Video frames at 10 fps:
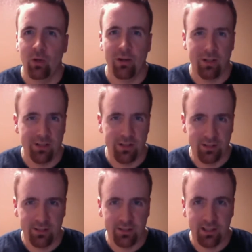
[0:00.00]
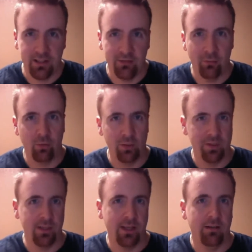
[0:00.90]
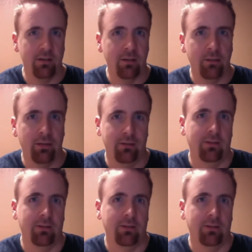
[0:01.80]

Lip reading: is it and what's that all about?